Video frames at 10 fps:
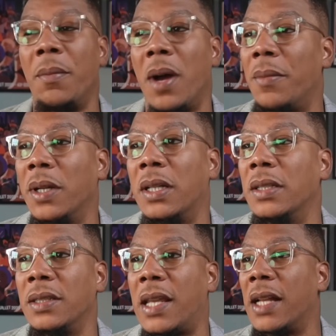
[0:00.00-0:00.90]
mama
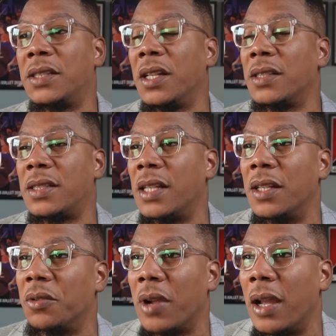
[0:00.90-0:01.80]
couldn't catch us sitting
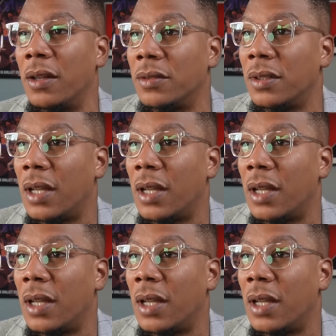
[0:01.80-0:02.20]
around.